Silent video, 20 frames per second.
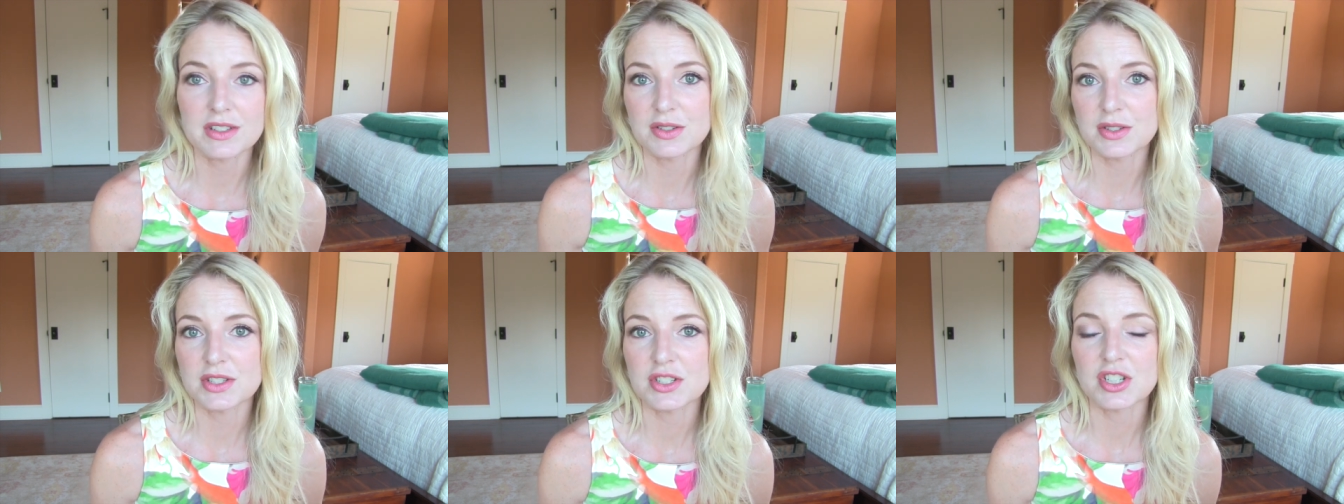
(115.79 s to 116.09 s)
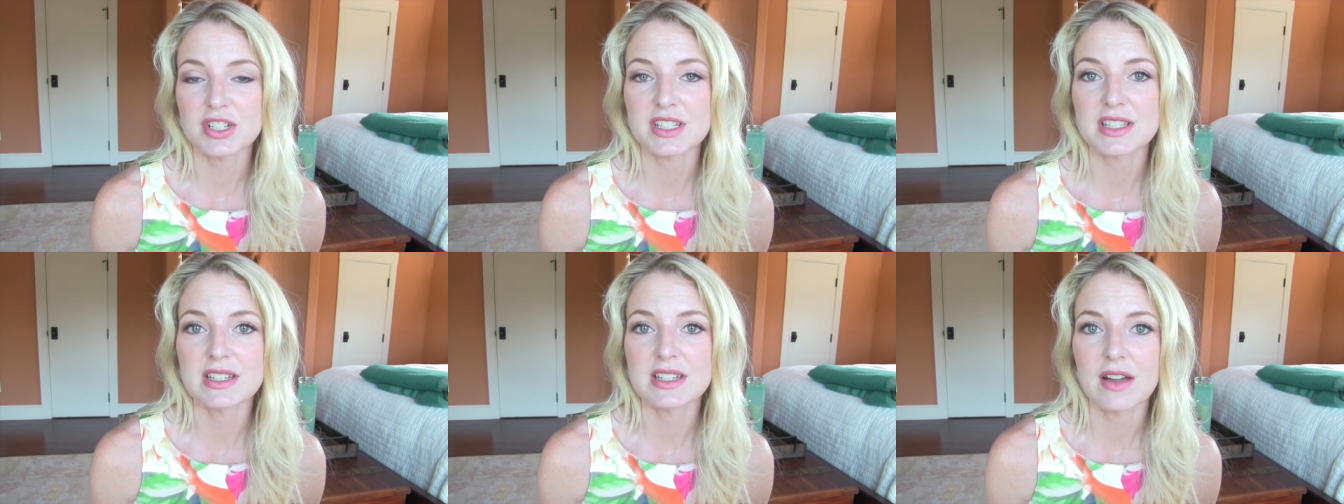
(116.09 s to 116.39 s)
there's
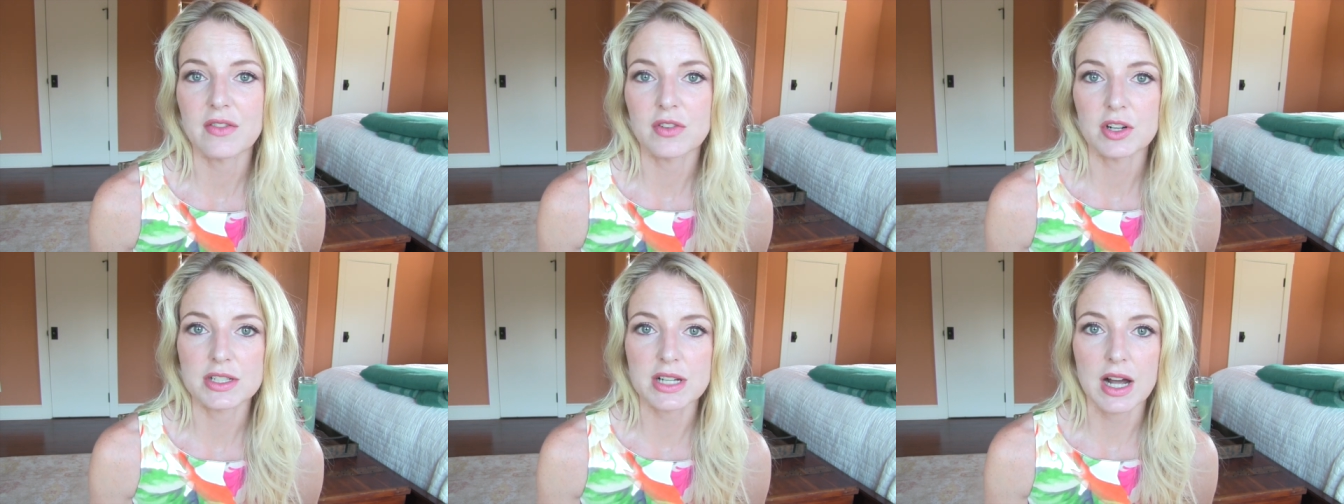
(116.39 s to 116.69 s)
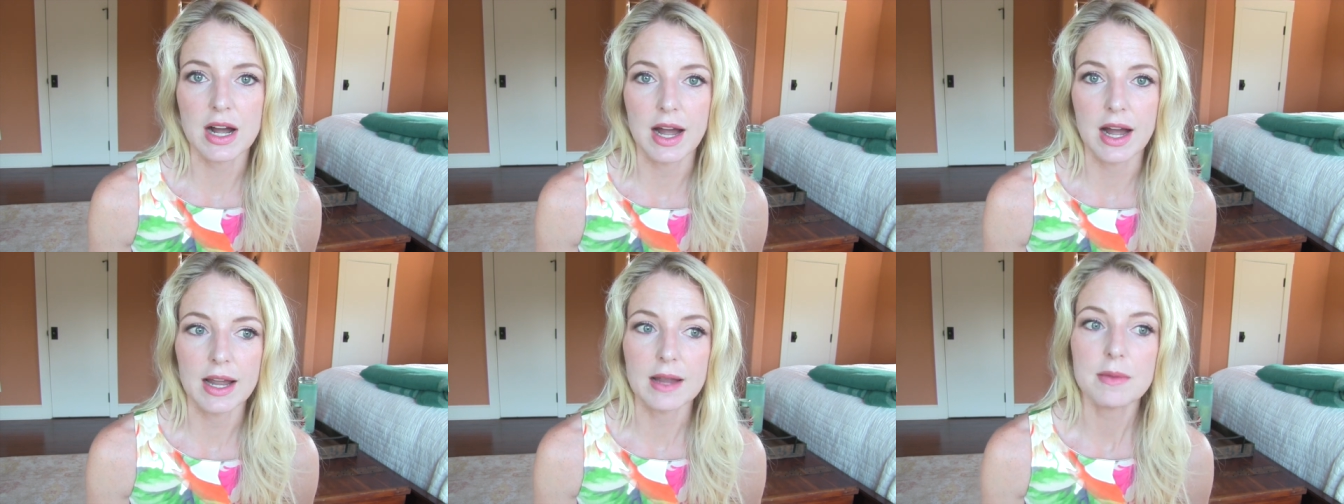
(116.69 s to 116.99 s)
just never
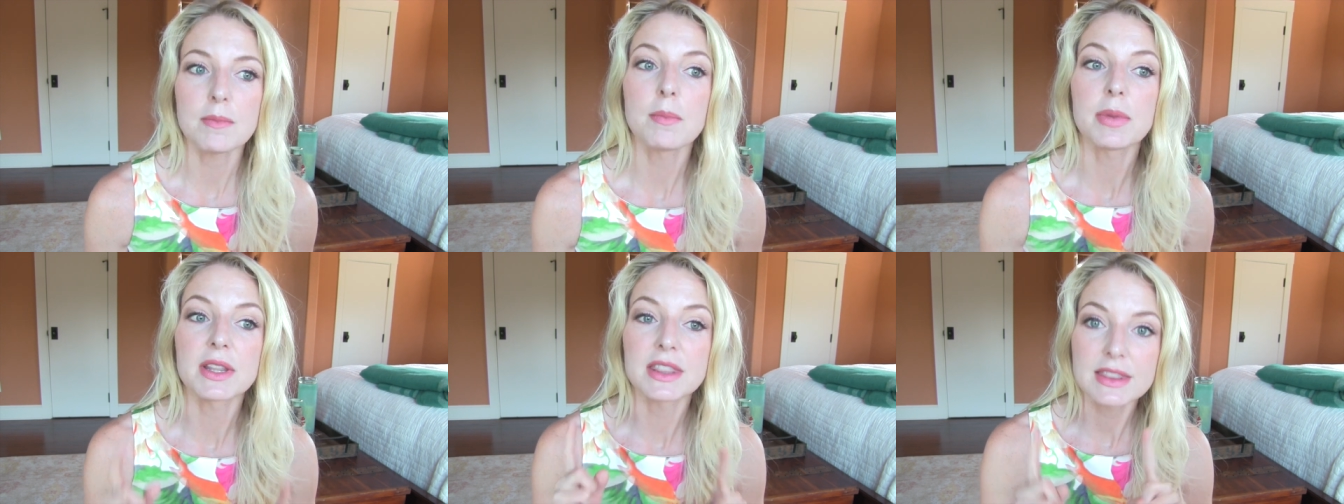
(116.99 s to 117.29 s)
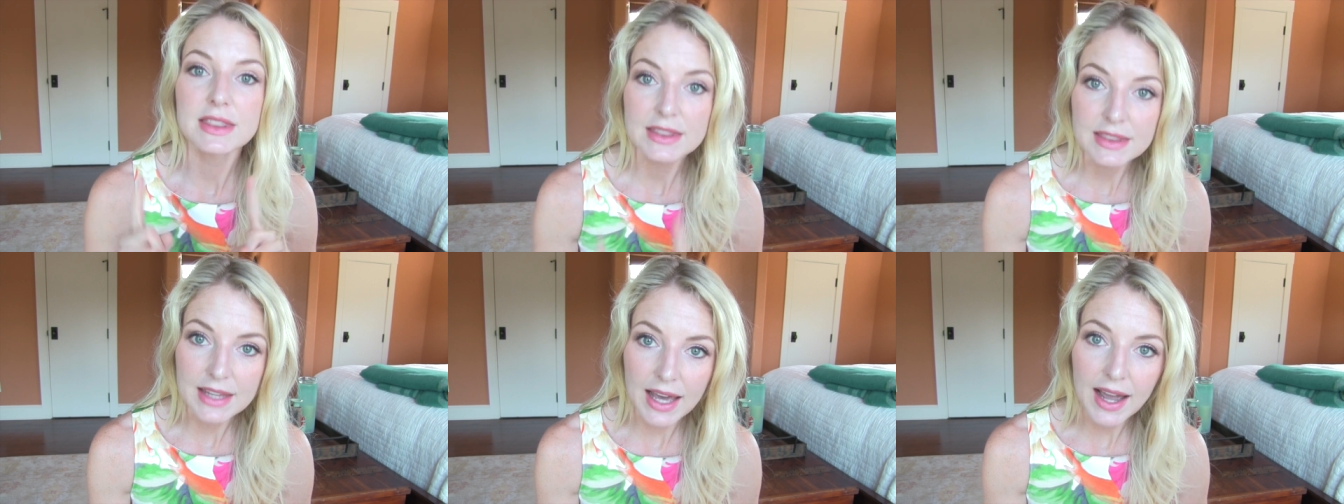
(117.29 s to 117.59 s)
time
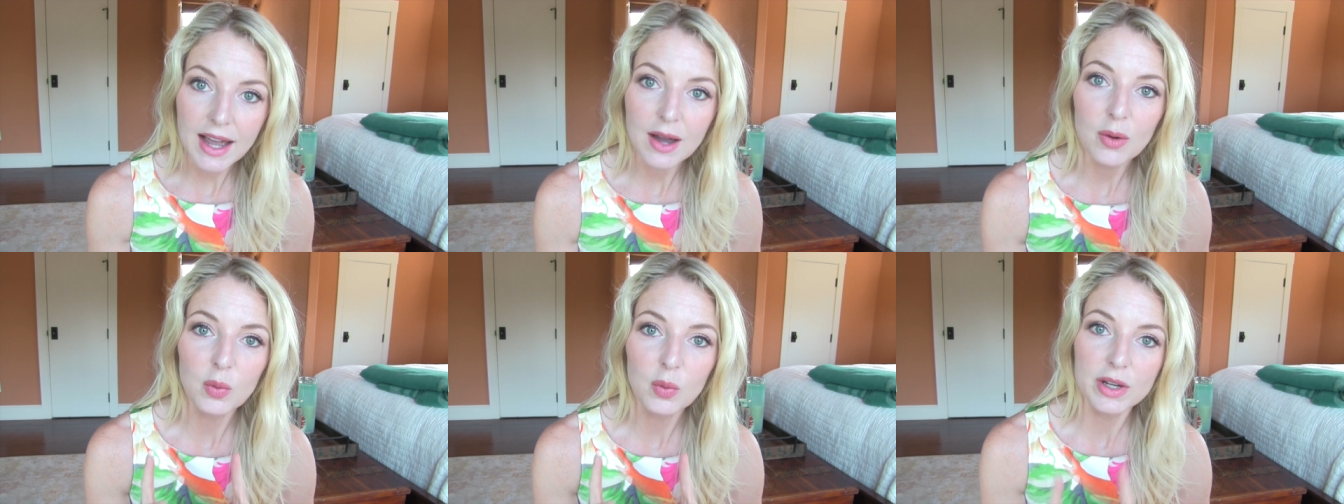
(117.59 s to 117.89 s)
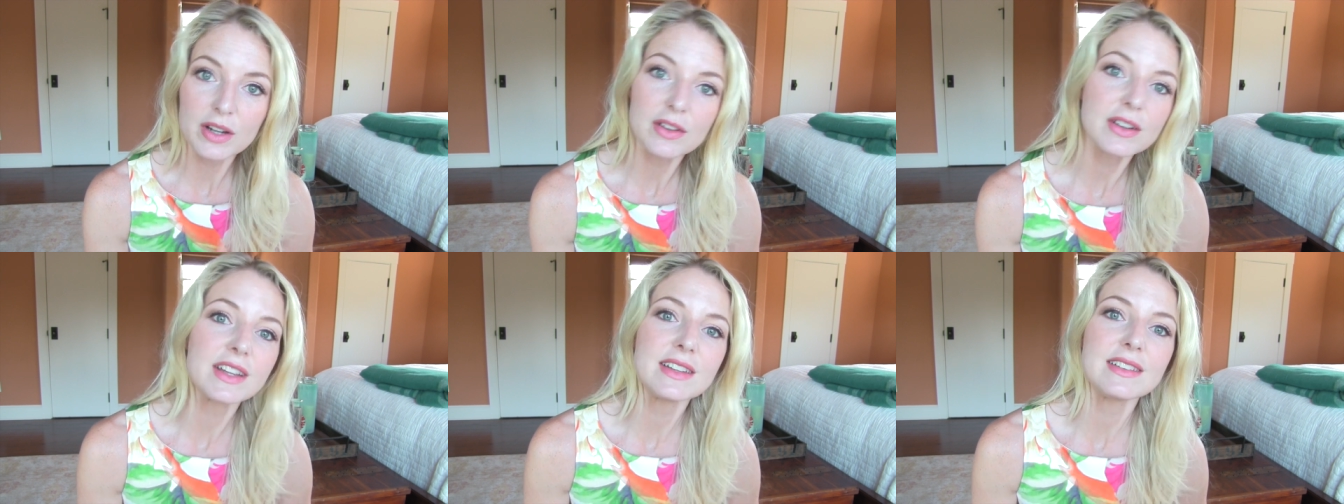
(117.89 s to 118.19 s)
but that
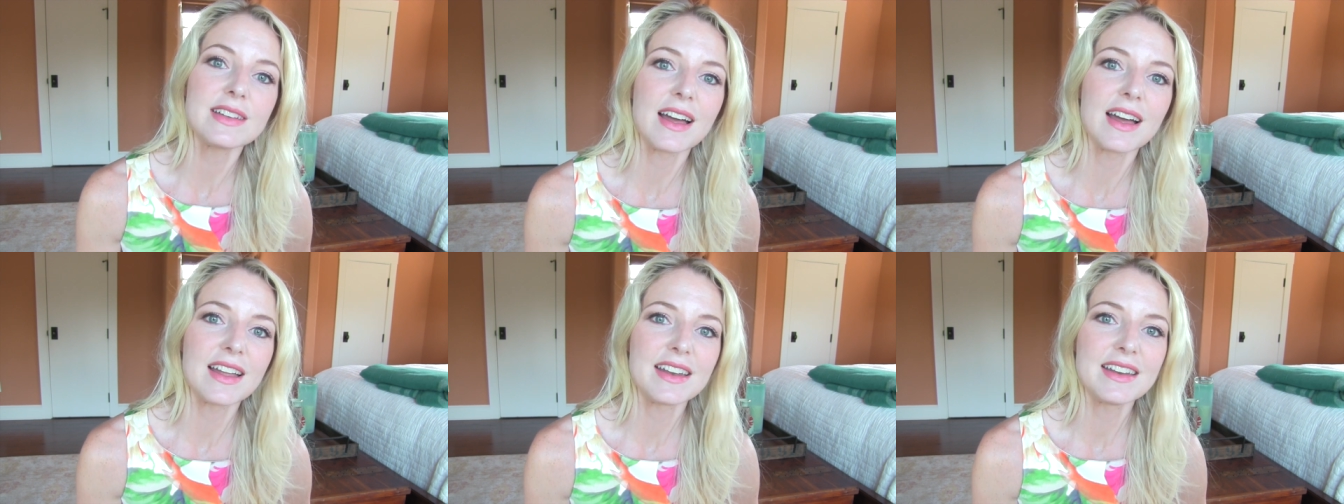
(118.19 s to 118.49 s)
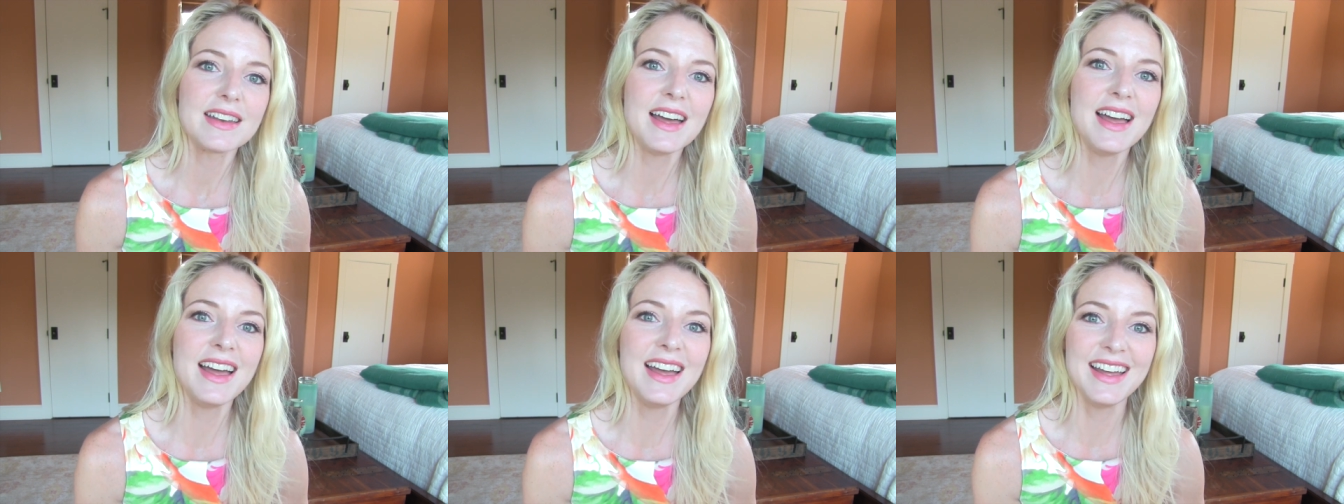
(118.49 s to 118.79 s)
will get done